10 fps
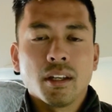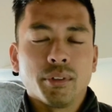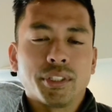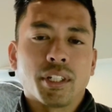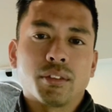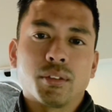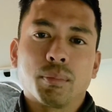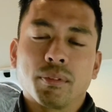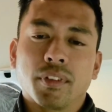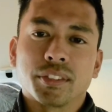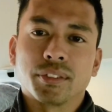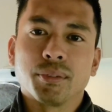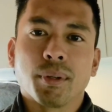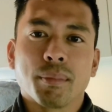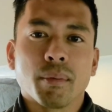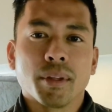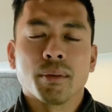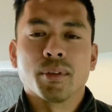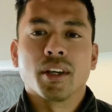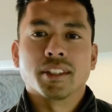reach out to a professional who might be able to
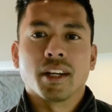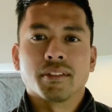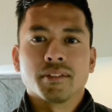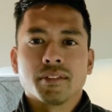help you guys out.